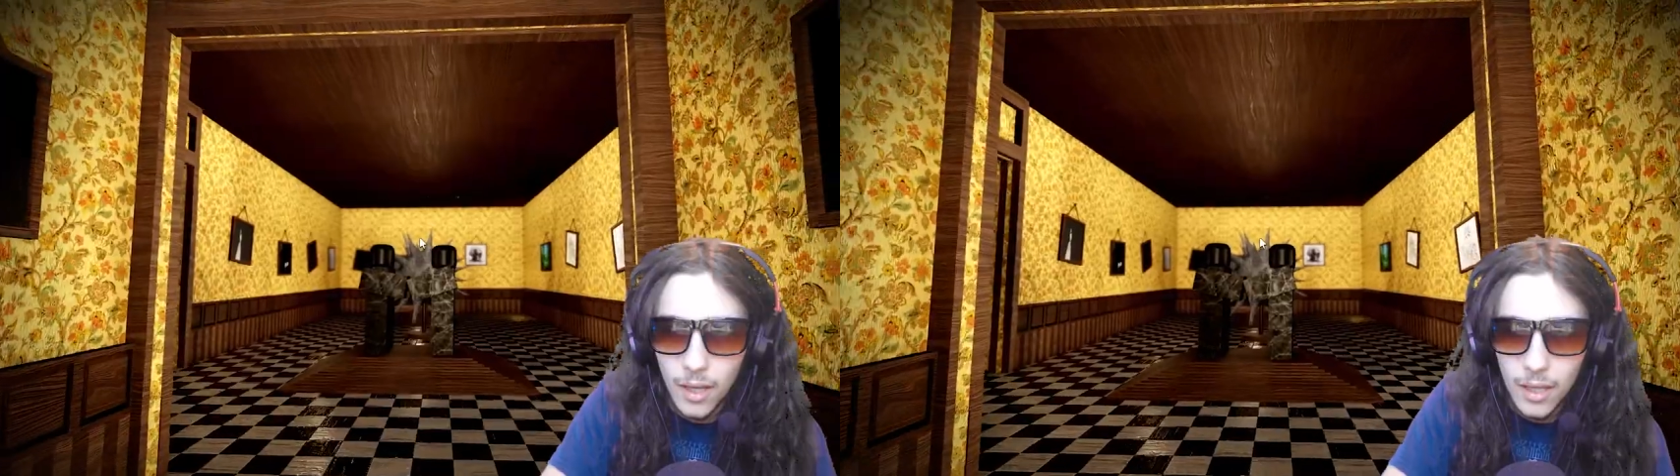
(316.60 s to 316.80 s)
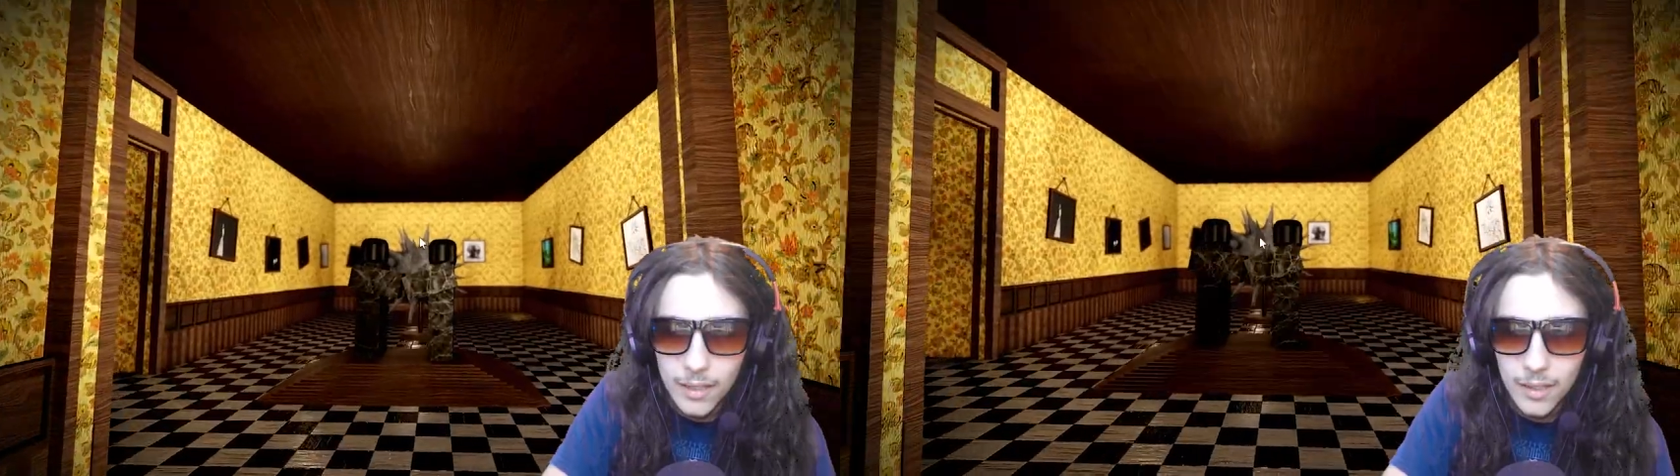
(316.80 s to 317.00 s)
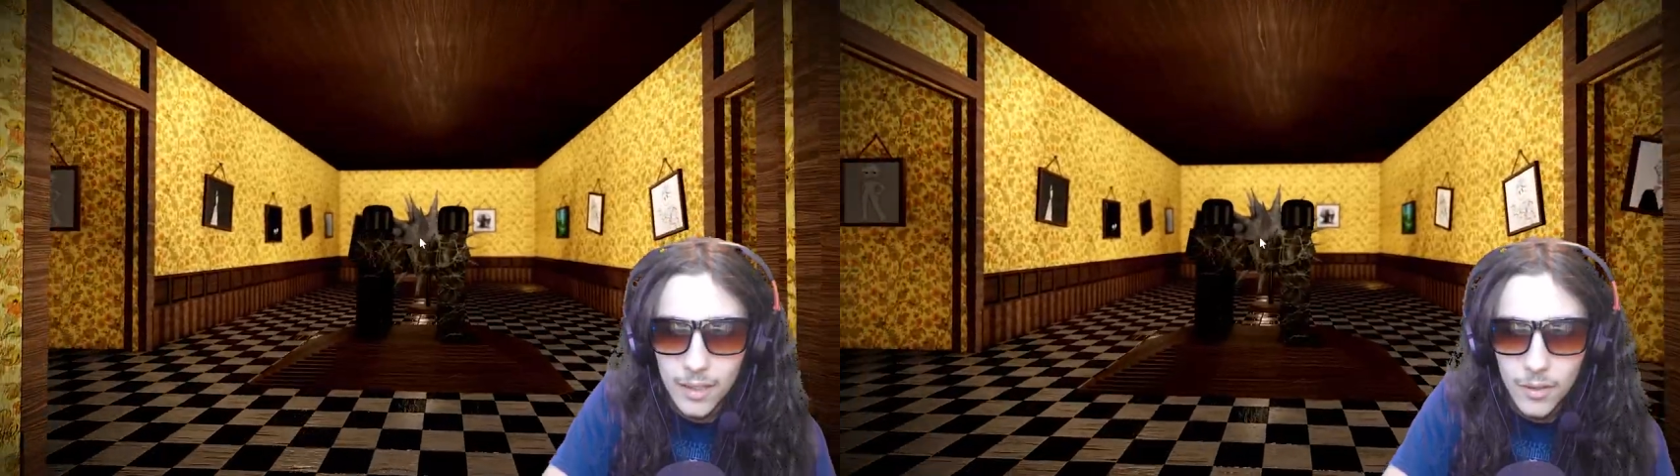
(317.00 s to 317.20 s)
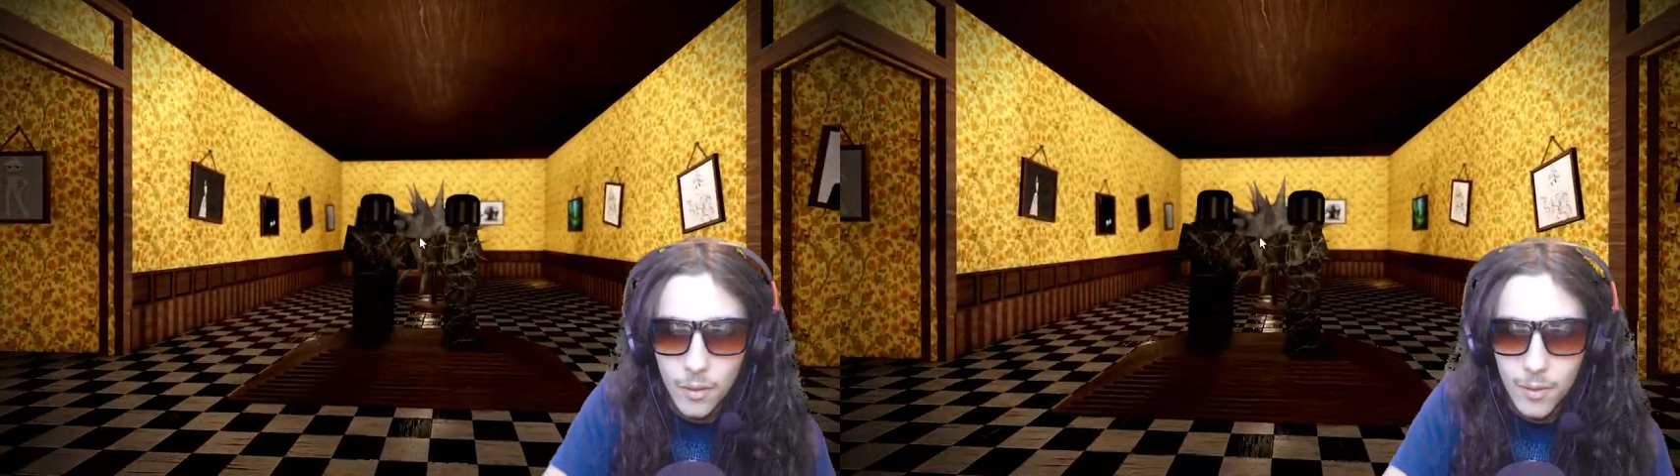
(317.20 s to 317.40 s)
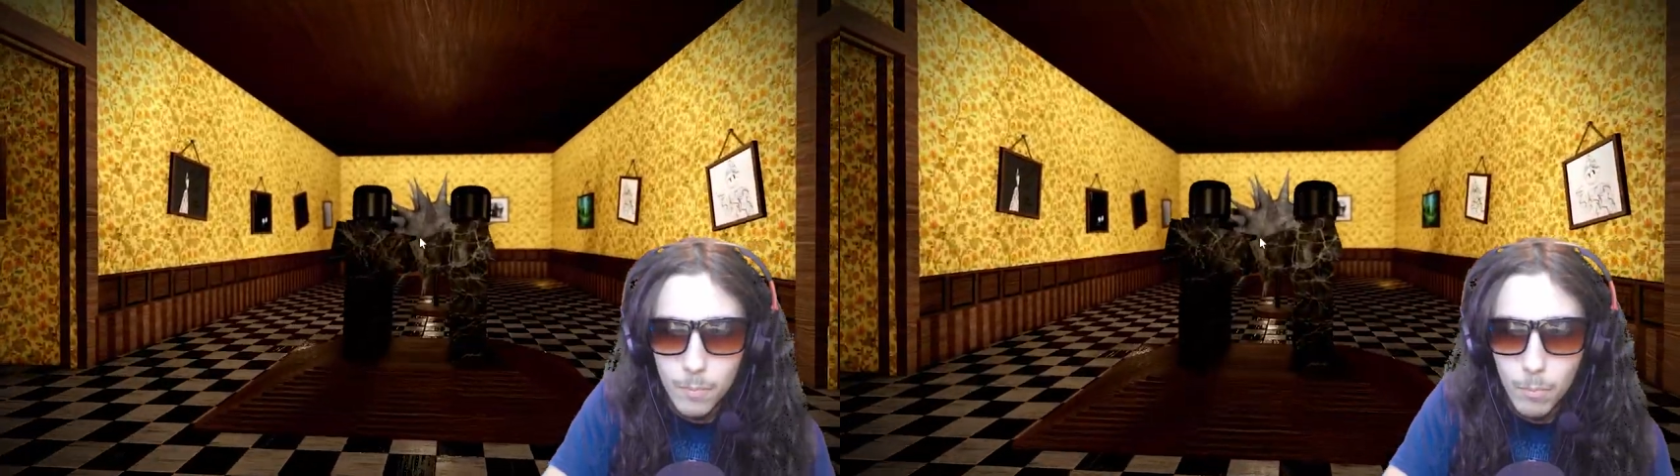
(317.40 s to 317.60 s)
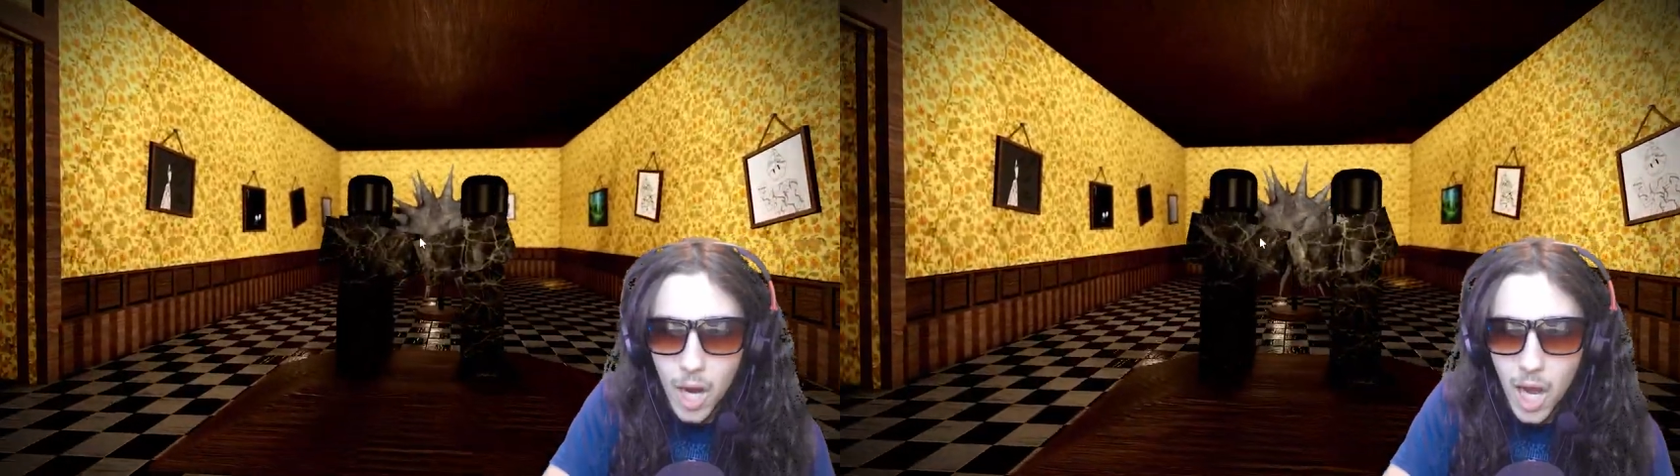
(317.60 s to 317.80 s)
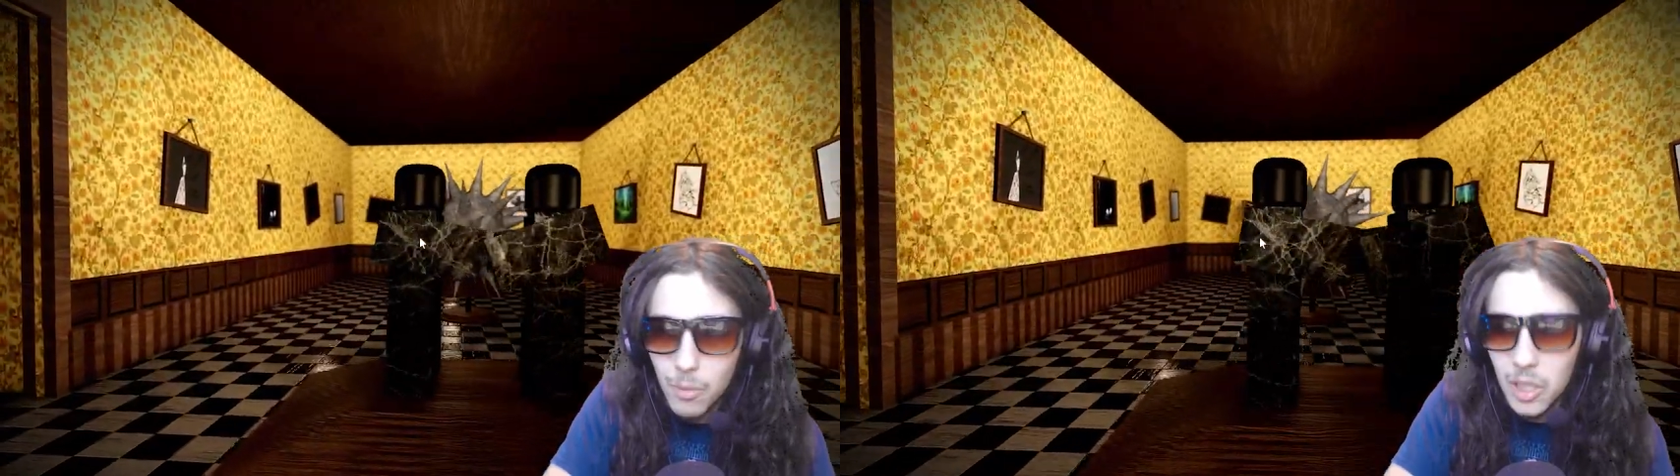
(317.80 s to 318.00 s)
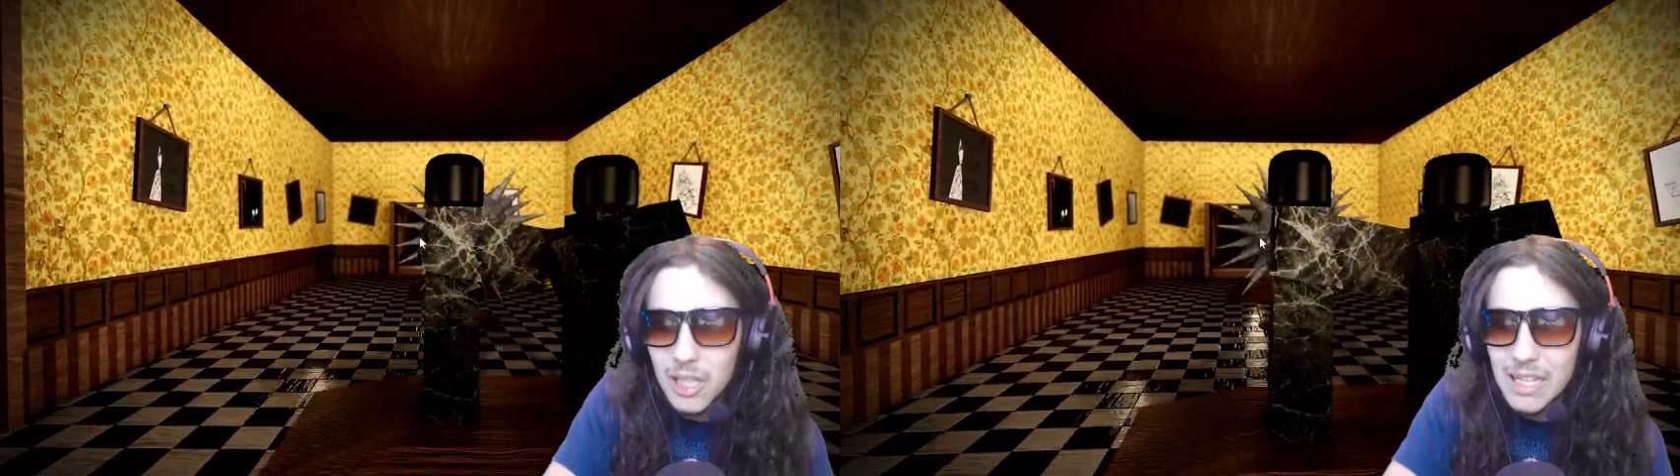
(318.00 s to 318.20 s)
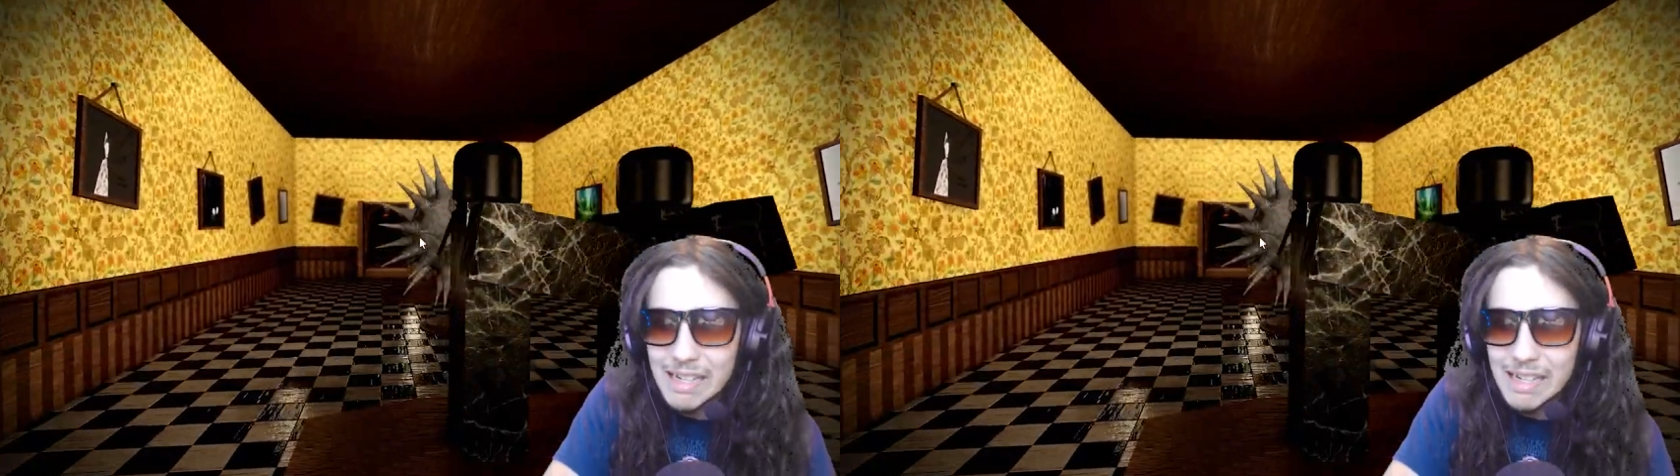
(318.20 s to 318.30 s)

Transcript: I like these though. His marble,